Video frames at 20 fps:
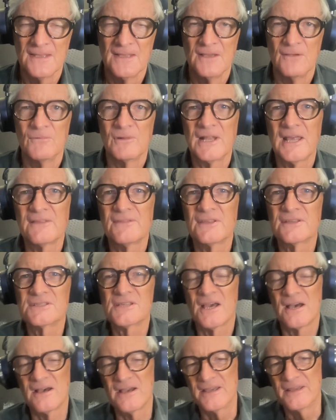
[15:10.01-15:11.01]
Well, at the
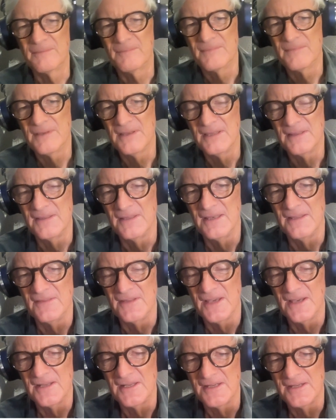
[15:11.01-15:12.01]
time, in
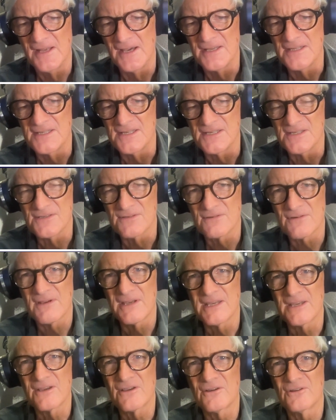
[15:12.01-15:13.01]
the early 90s, there's
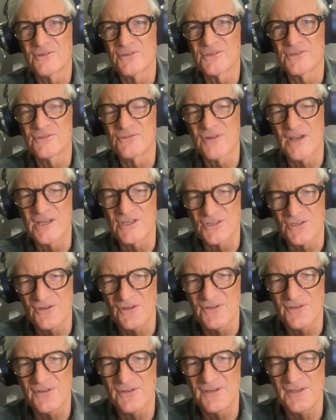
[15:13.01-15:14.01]
great concentration
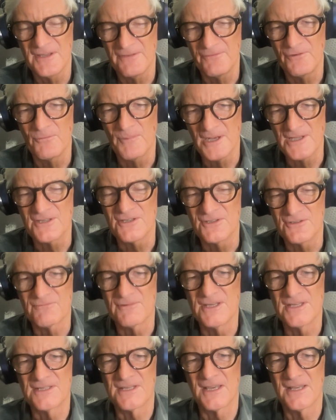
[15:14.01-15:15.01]
on, if you went into
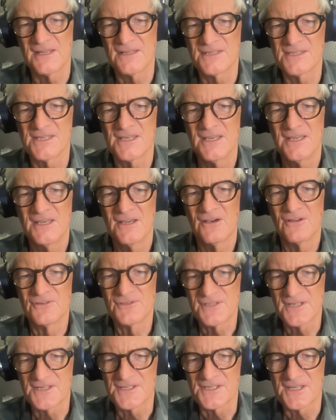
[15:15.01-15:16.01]
retailers, on
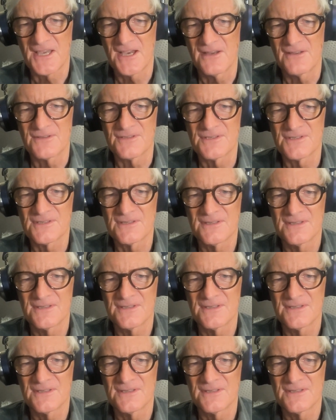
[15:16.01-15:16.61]
discounts.